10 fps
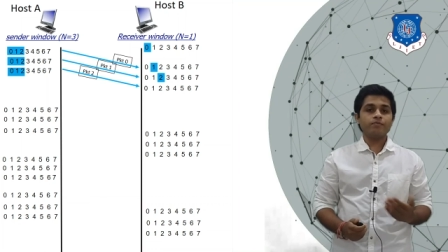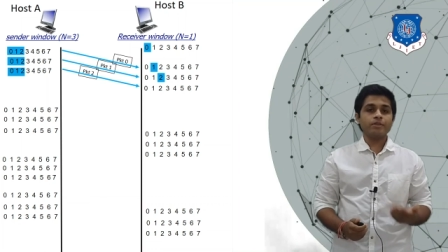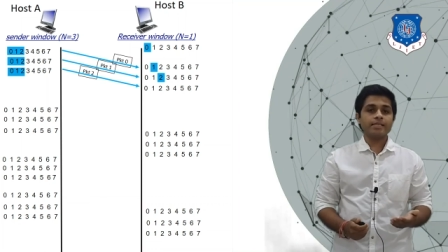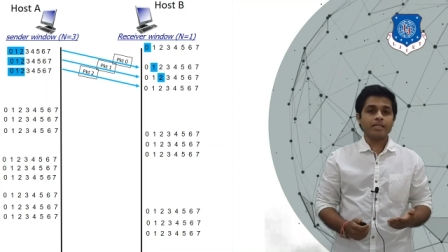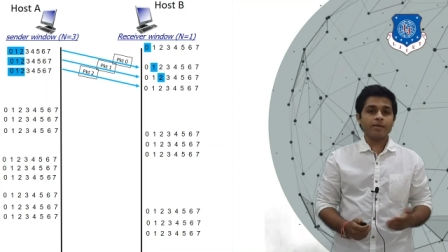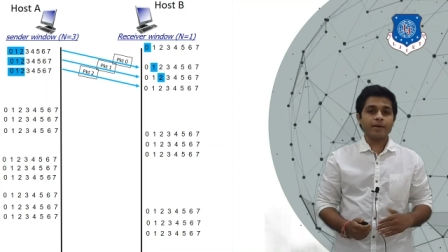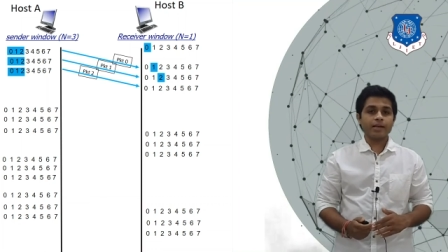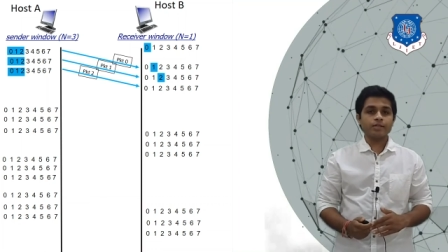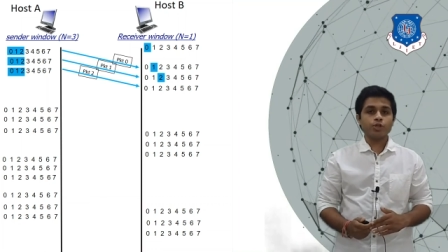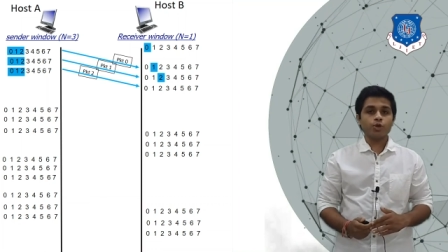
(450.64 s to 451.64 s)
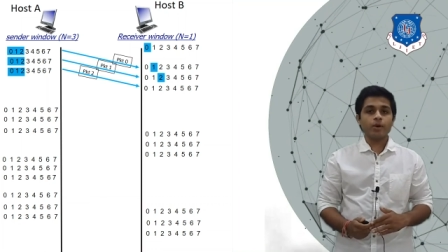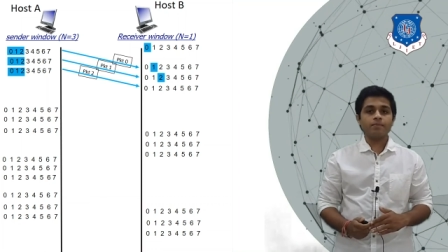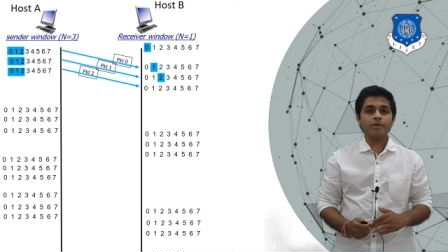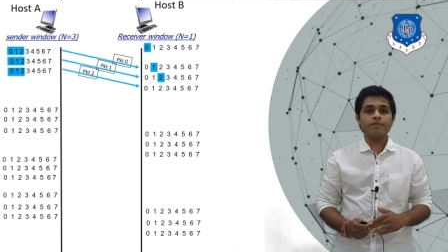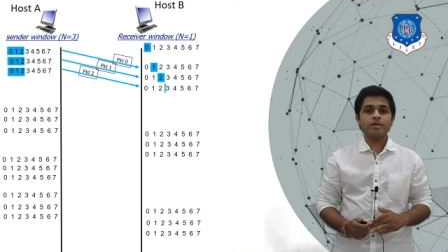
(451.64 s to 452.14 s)
will send the packet 2 and
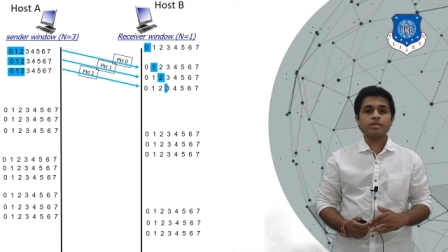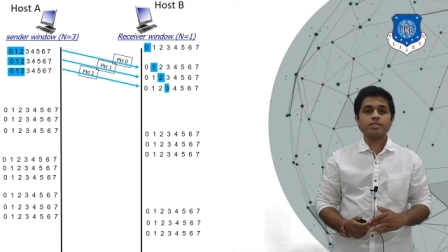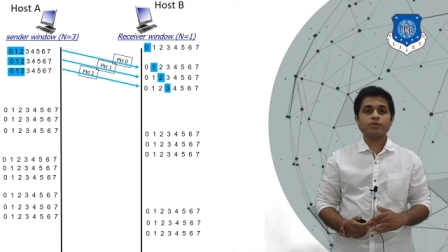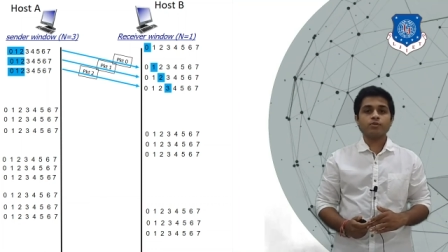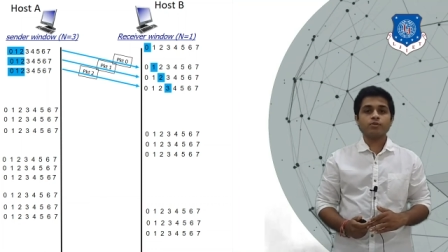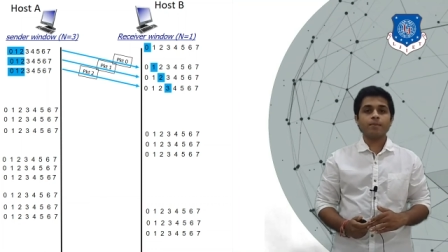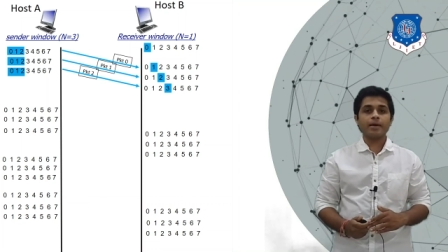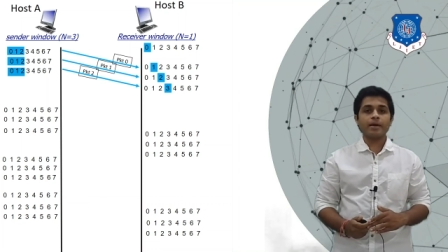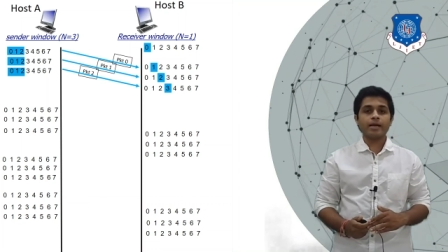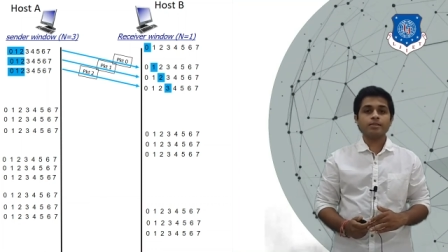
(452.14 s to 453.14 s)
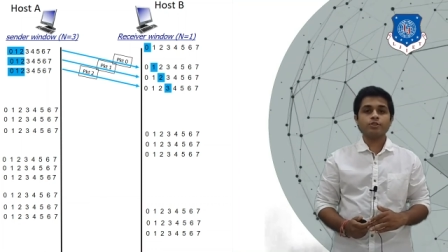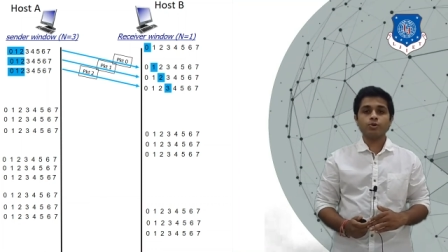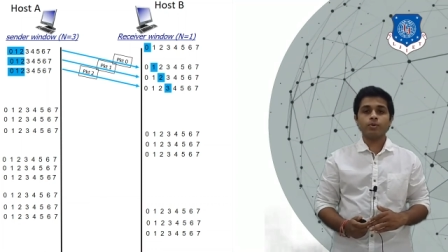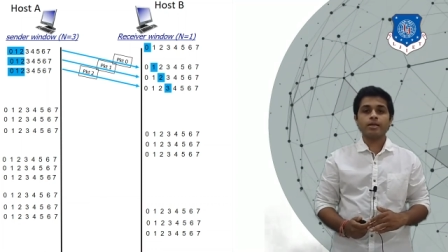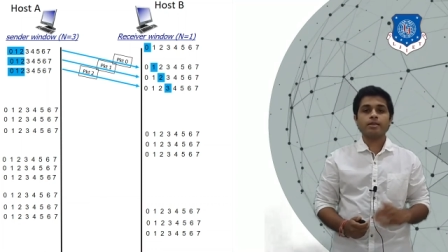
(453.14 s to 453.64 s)
B will receive the packet
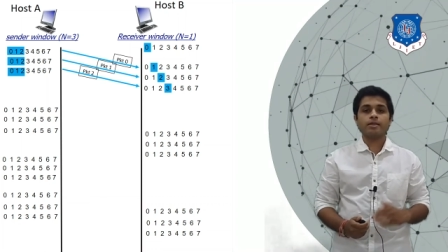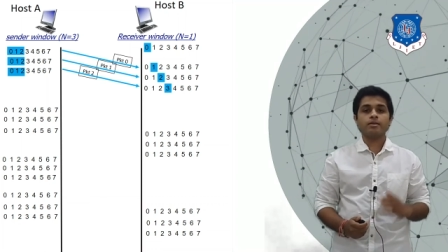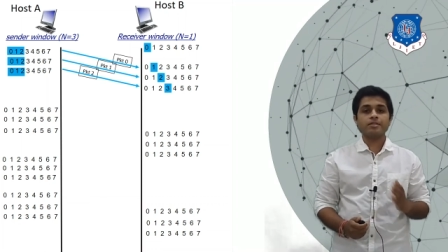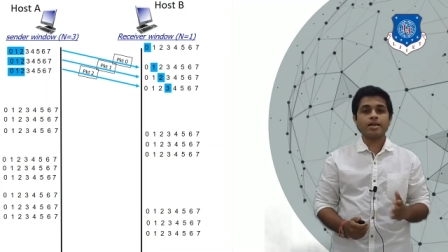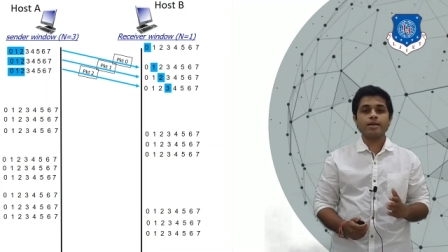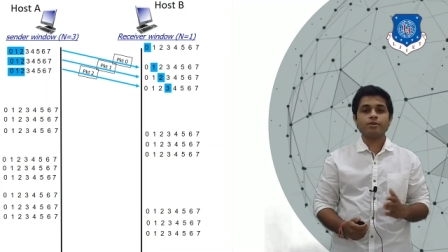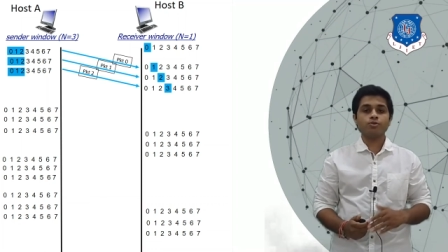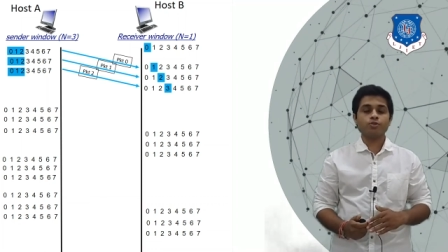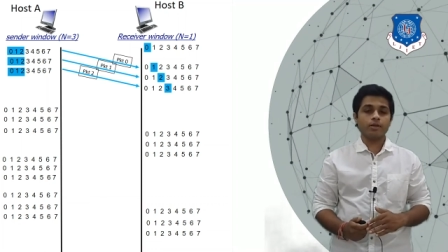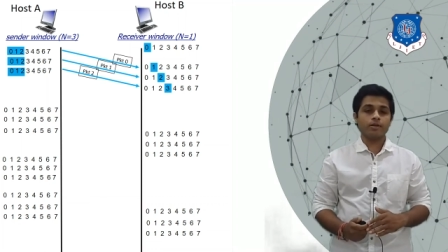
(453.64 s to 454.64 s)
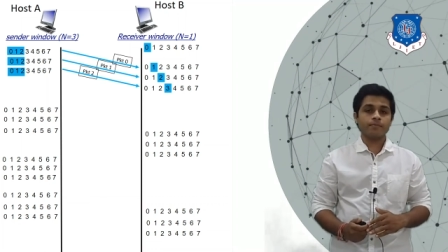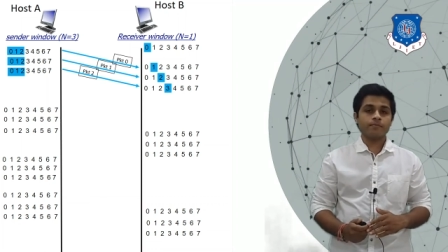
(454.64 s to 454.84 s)
2 and it will slide to 3.